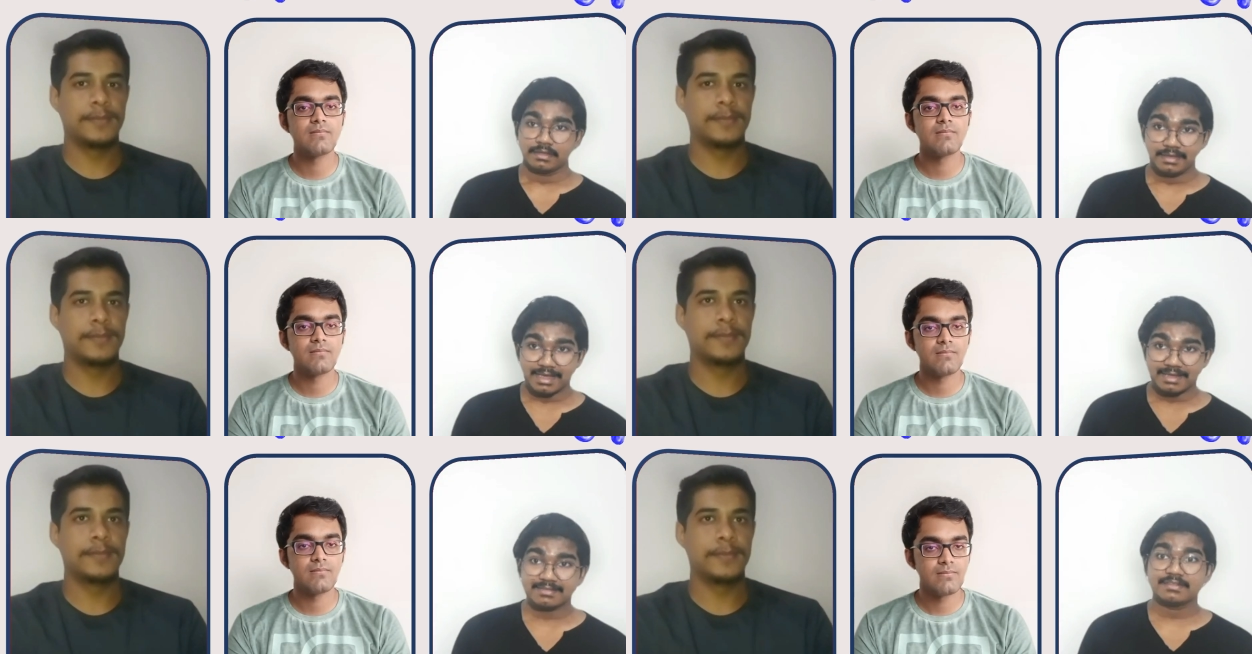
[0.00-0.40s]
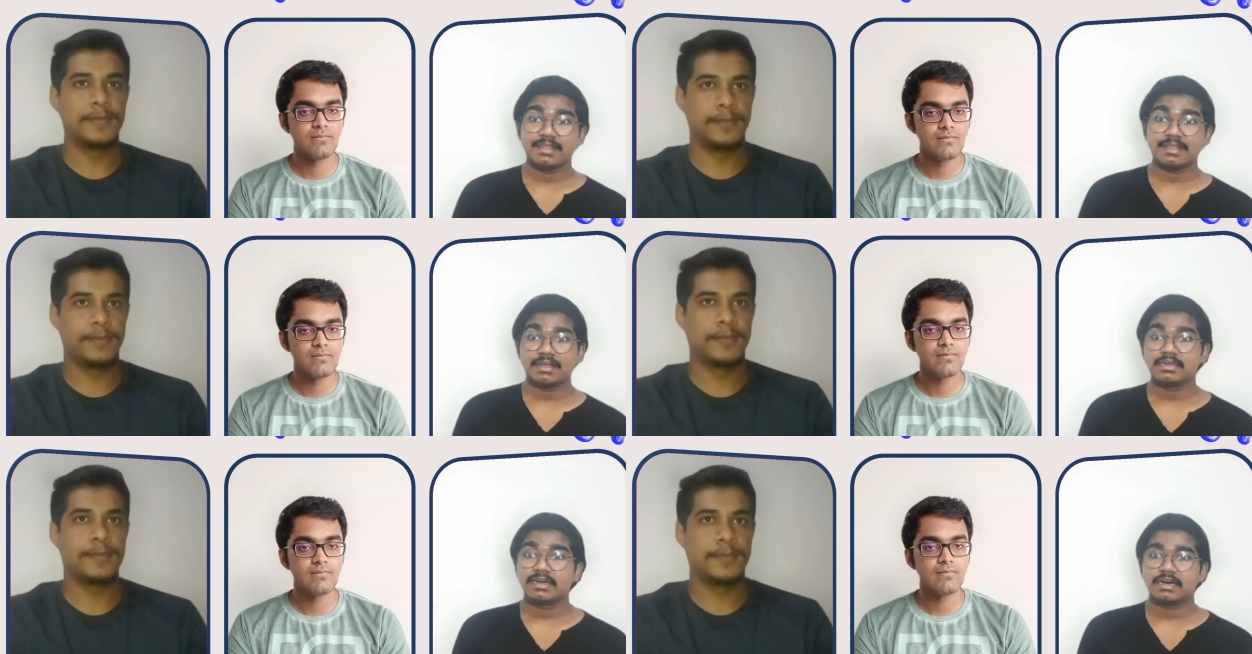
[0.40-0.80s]
Speaker 1: Yes,
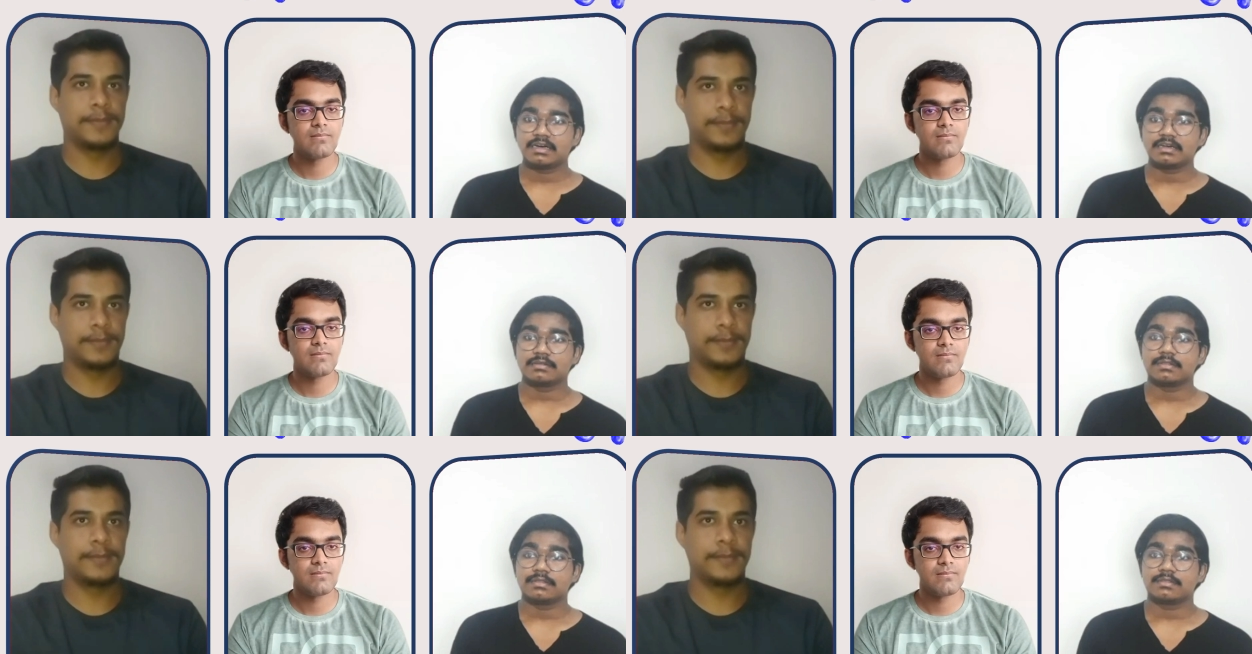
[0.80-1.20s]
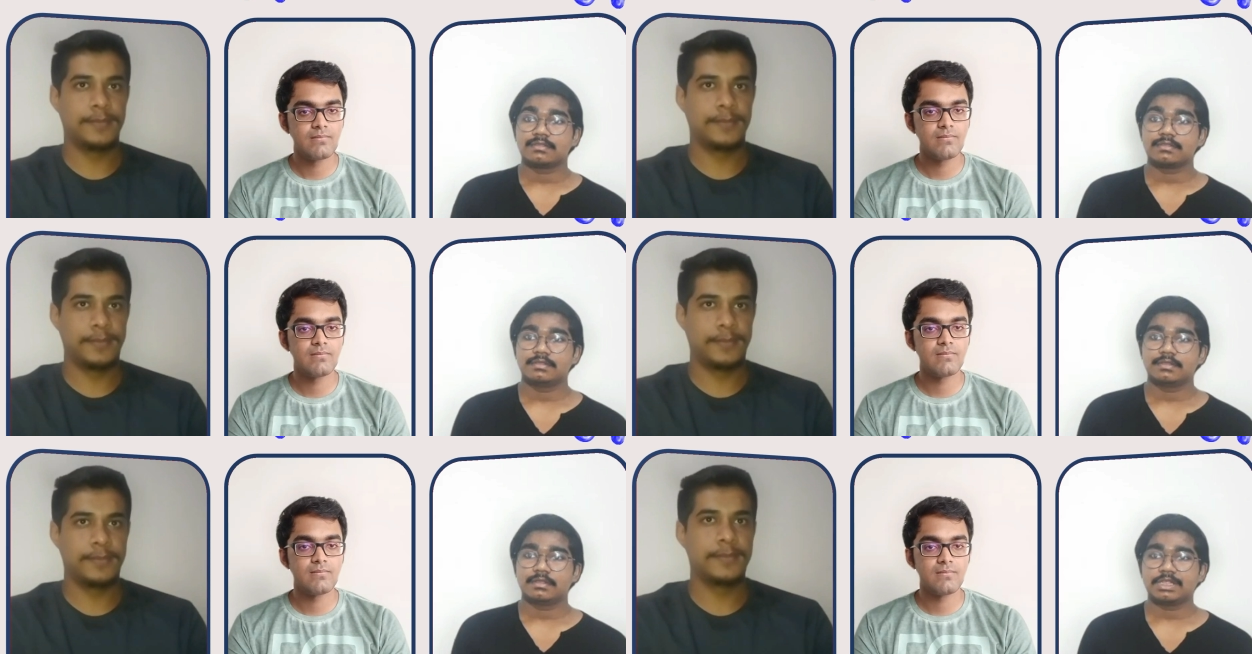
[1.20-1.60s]
there are.
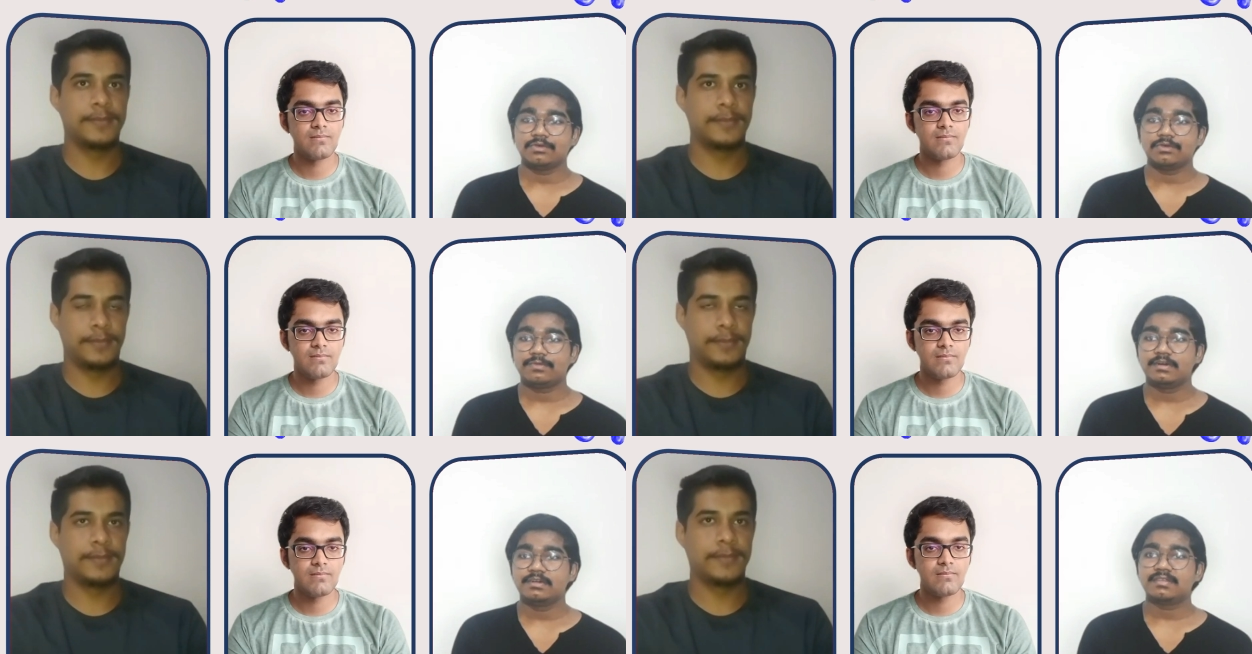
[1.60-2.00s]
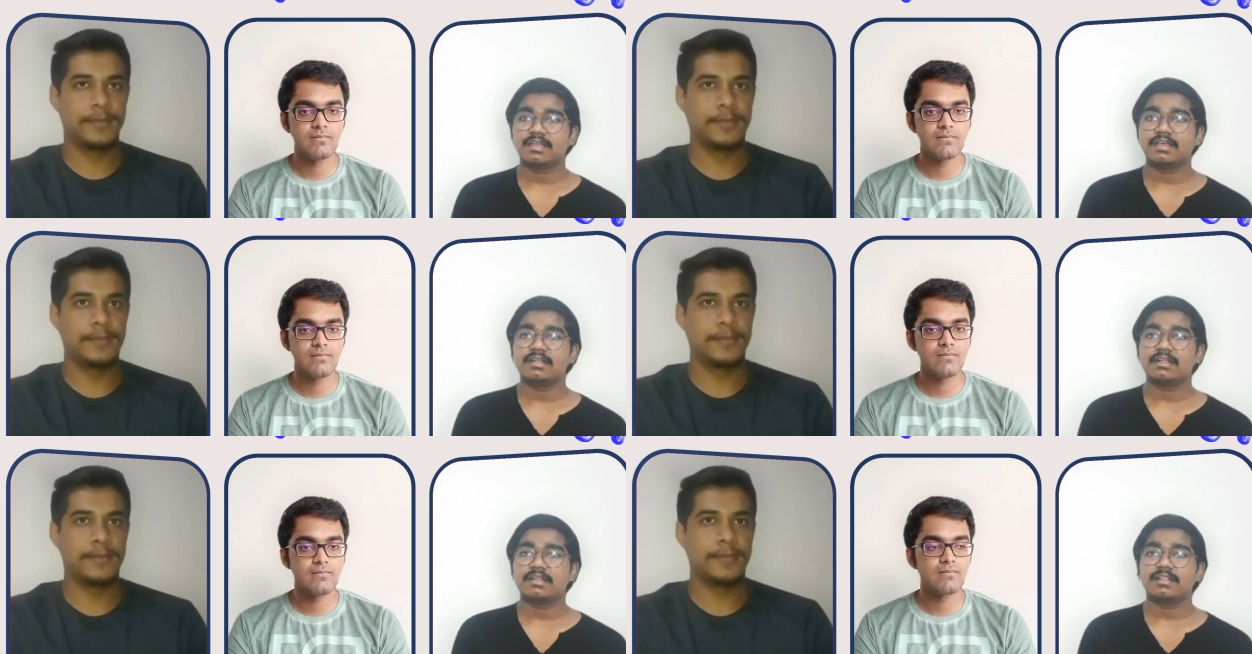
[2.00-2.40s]
Nanofluids
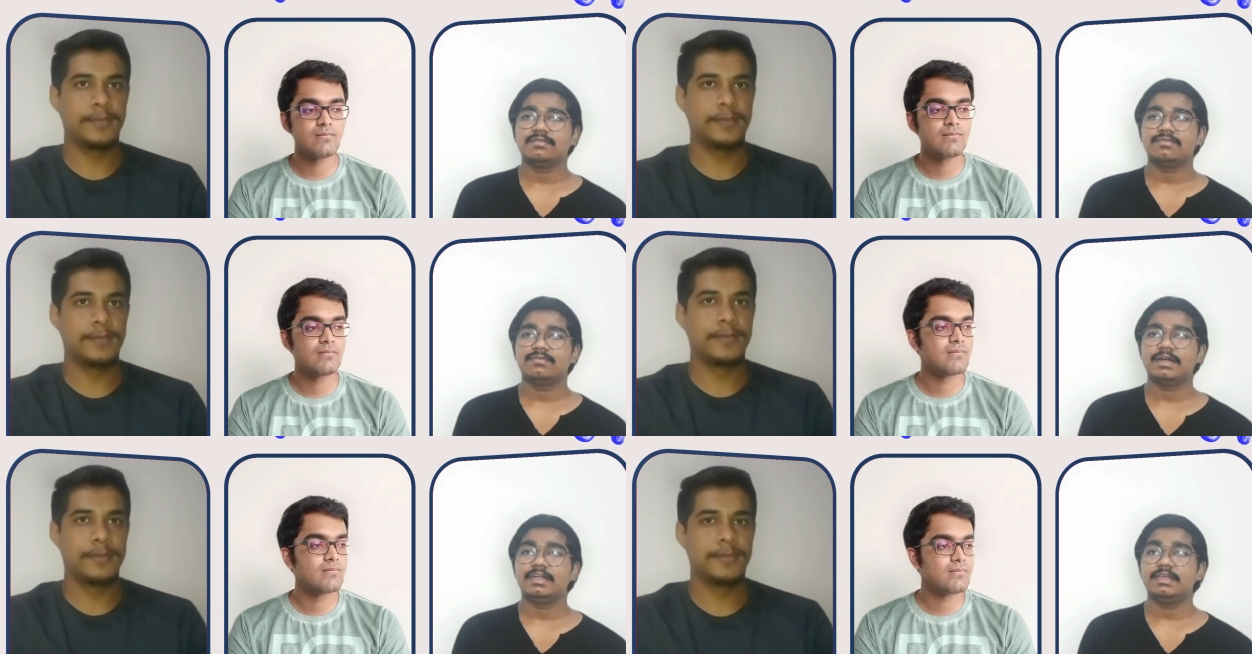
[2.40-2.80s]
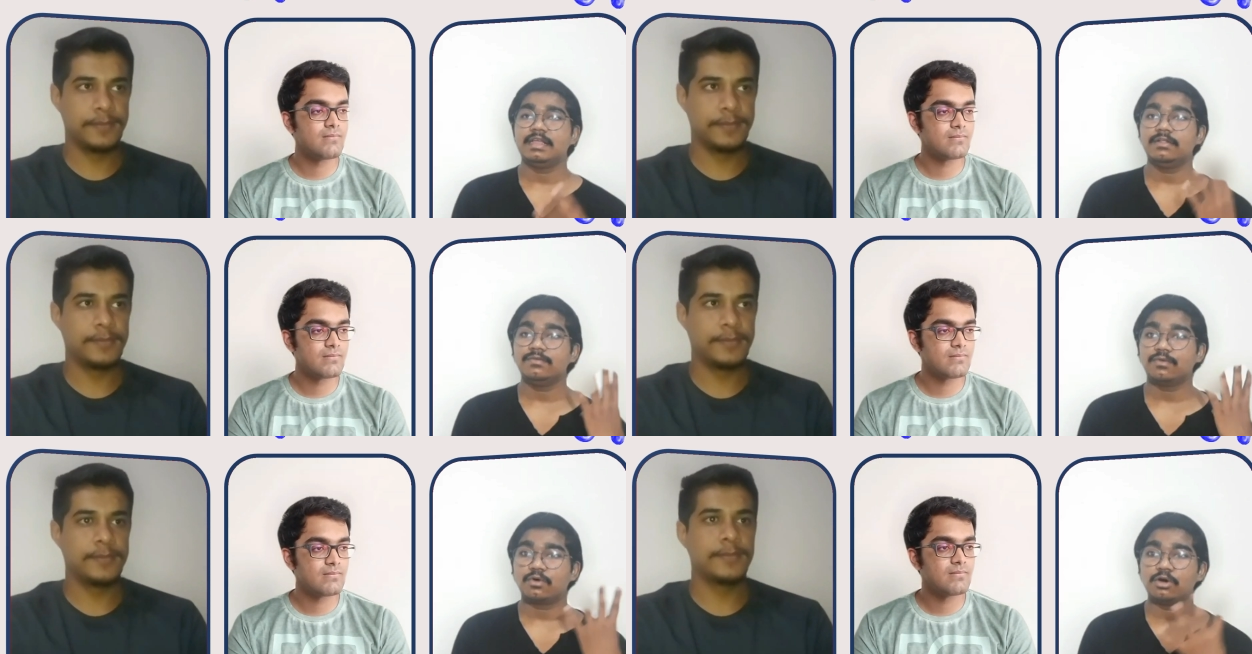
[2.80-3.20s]
are classified
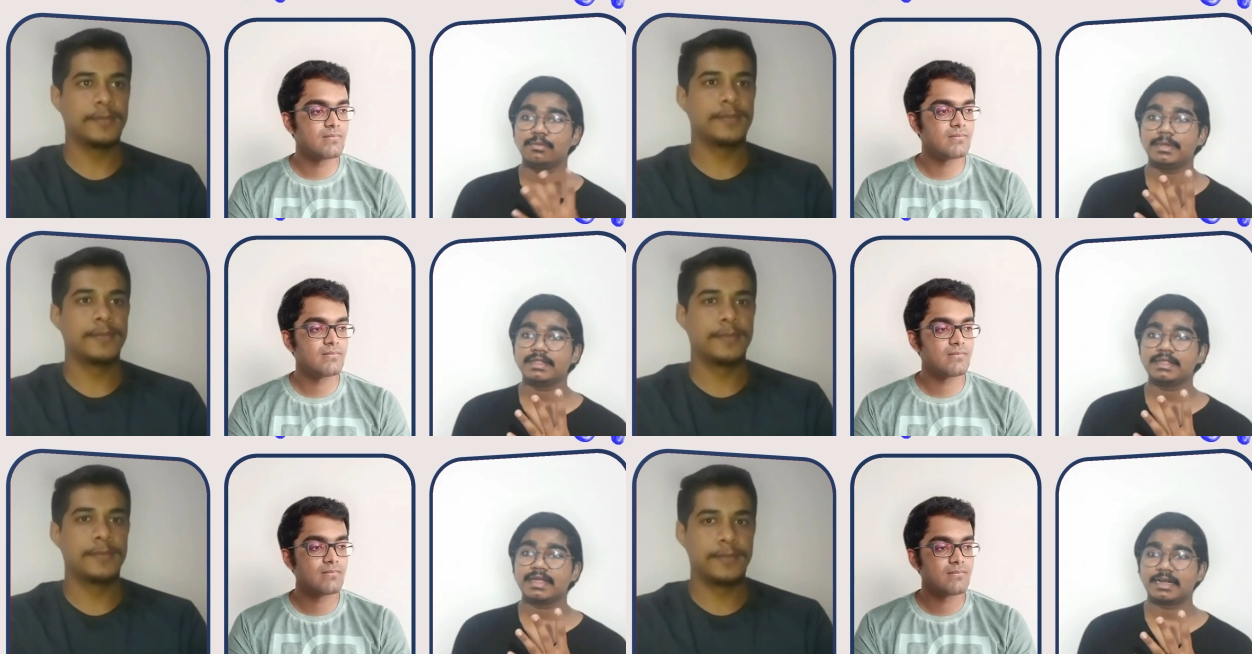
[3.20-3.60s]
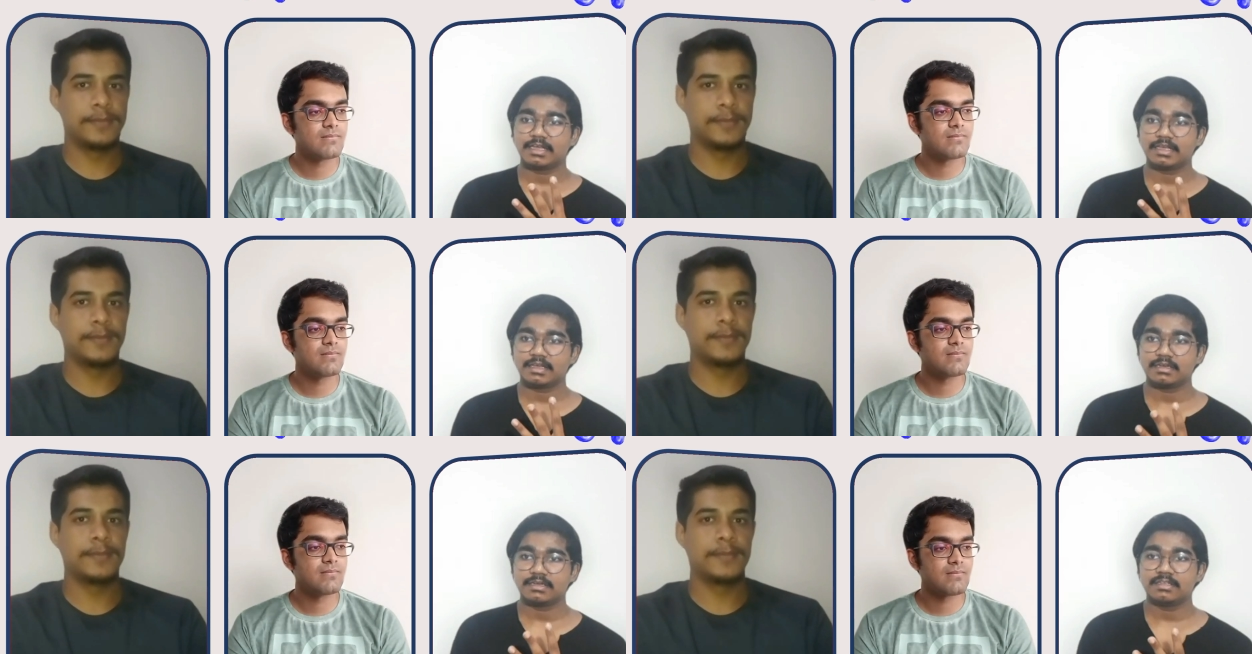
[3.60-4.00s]
in four main
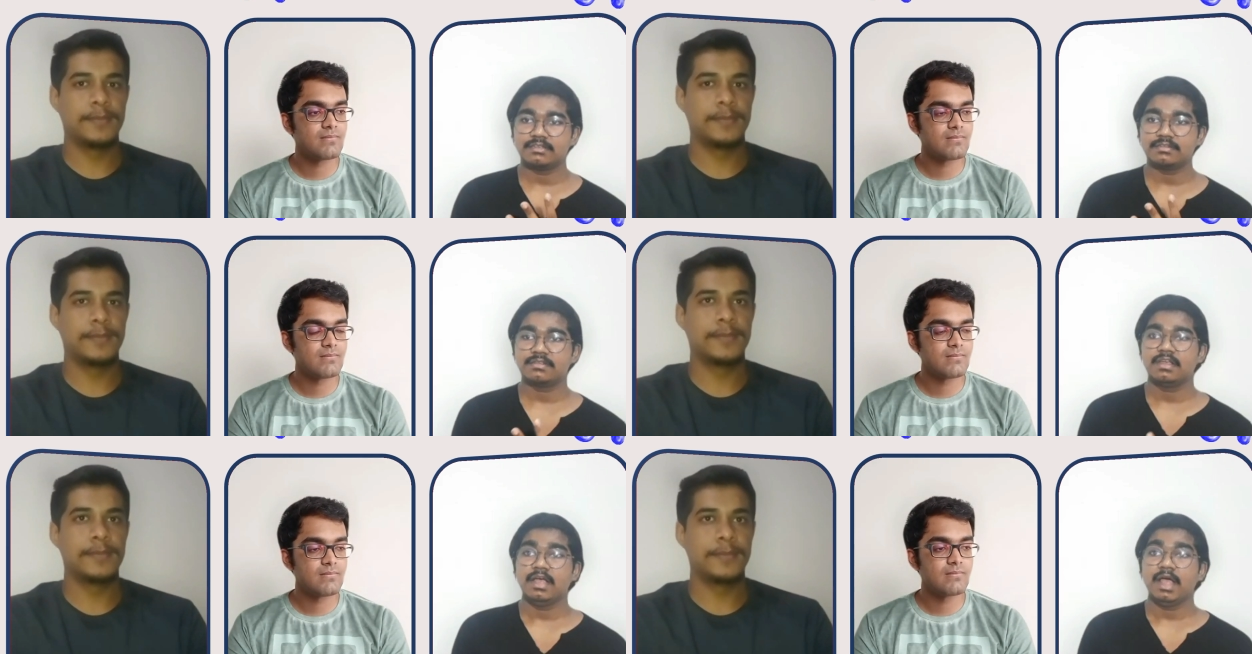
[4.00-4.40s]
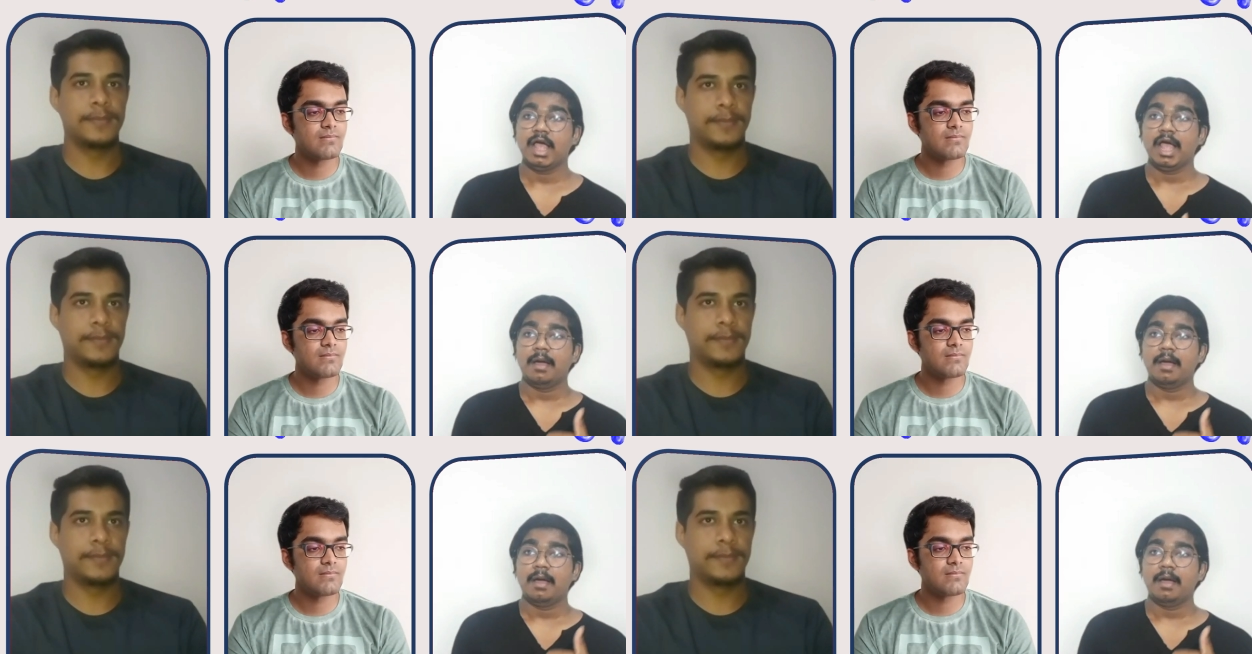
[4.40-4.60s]
categories.